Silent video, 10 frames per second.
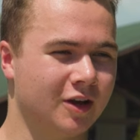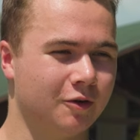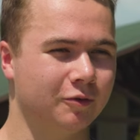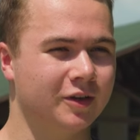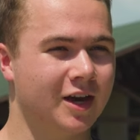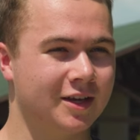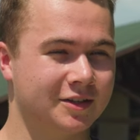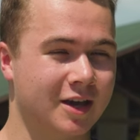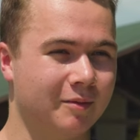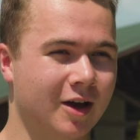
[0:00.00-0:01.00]
not only
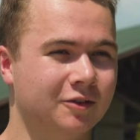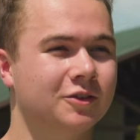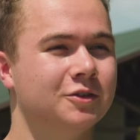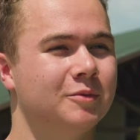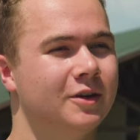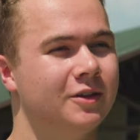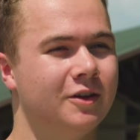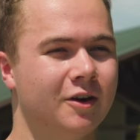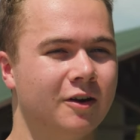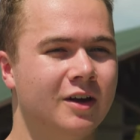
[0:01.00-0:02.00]
as camp counselors, but
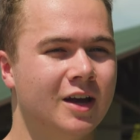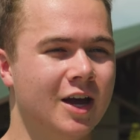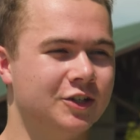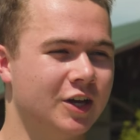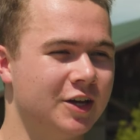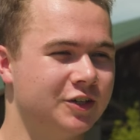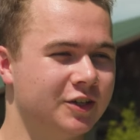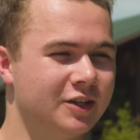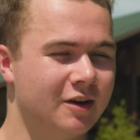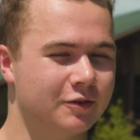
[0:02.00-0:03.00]
in their
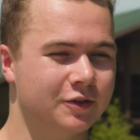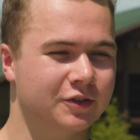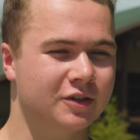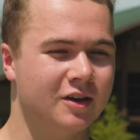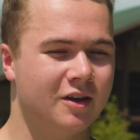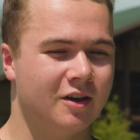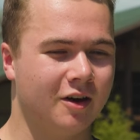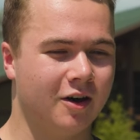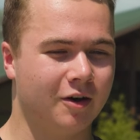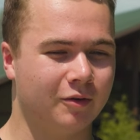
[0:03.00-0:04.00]
education endeavors.
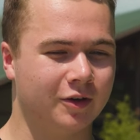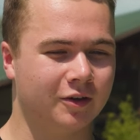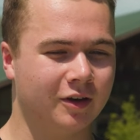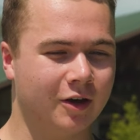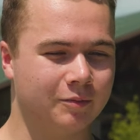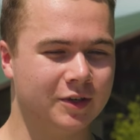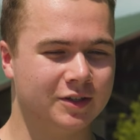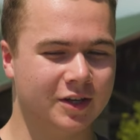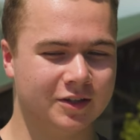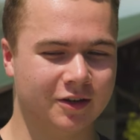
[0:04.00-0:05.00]
I want to help
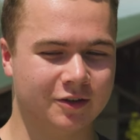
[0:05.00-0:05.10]
these kids